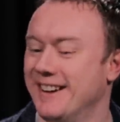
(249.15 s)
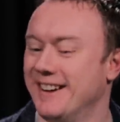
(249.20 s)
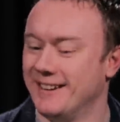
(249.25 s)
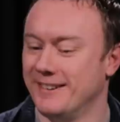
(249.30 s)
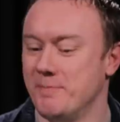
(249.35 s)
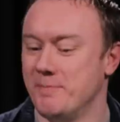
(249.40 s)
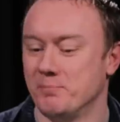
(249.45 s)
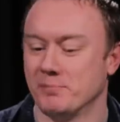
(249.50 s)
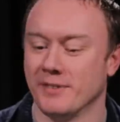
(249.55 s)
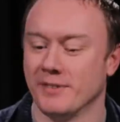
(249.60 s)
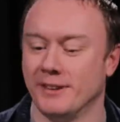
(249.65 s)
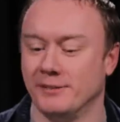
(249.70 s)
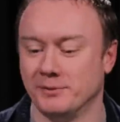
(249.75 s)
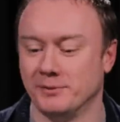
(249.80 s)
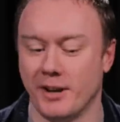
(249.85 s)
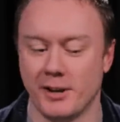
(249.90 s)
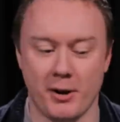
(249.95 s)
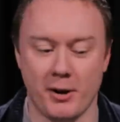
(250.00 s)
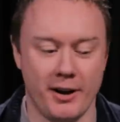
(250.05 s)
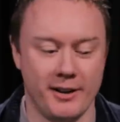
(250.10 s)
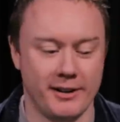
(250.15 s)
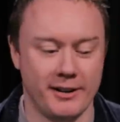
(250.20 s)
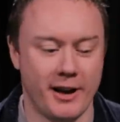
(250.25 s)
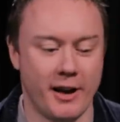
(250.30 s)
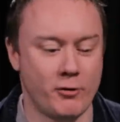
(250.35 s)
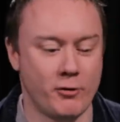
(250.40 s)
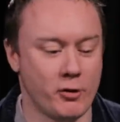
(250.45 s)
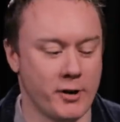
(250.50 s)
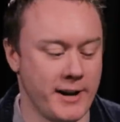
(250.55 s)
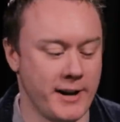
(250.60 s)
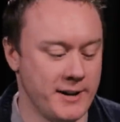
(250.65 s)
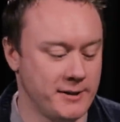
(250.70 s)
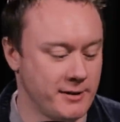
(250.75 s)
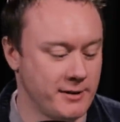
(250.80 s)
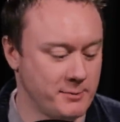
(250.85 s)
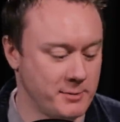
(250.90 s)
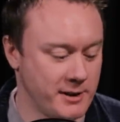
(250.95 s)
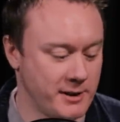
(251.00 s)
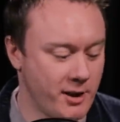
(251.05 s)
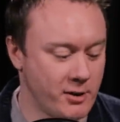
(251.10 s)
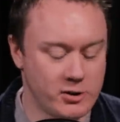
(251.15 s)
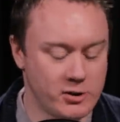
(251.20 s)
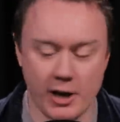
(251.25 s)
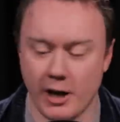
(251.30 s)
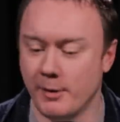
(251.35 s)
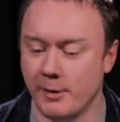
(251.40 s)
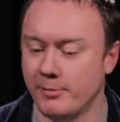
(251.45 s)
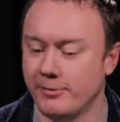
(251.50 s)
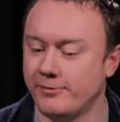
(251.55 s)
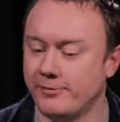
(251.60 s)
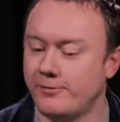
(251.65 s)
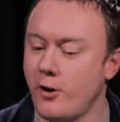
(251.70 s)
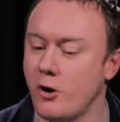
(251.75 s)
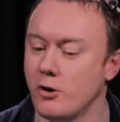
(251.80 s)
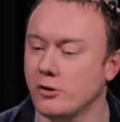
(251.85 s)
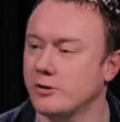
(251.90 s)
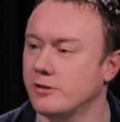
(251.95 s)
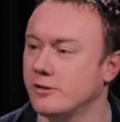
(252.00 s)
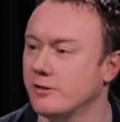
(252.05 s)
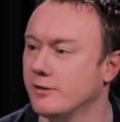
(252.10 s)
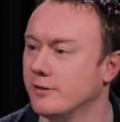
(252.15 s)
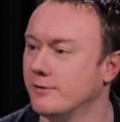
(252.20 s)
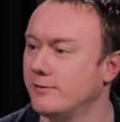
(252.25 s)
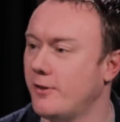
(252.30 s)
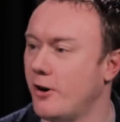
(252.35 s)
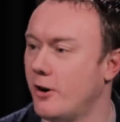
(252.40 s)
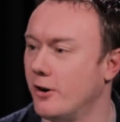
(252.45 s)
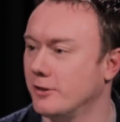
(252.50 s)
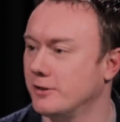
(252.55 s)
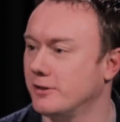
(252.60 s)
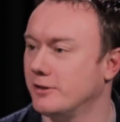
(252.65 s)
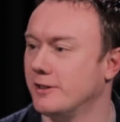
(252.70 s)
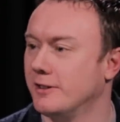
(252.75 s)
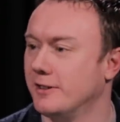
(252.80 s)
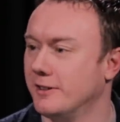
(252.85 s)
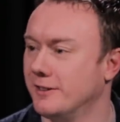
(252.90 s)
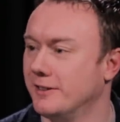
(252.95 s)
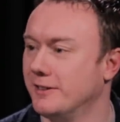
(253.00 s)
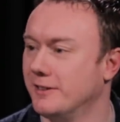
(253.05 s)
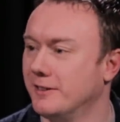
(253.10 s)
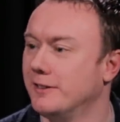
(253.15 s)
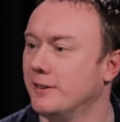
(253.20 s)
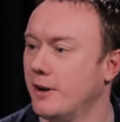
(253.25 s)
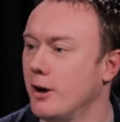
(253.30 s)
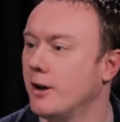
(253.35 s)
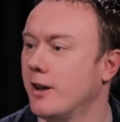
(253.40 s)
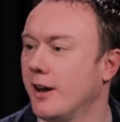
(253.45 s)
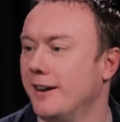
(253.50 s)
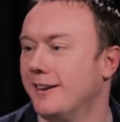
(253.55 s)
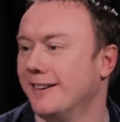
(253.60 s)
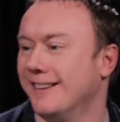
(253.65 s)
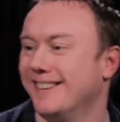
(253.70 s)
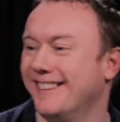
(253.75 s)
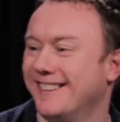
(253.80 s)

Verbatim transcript: those were the days. I've already interrupted. I'll shut up. Yeah. Fox. Fox. That is absolutely fine. Okay.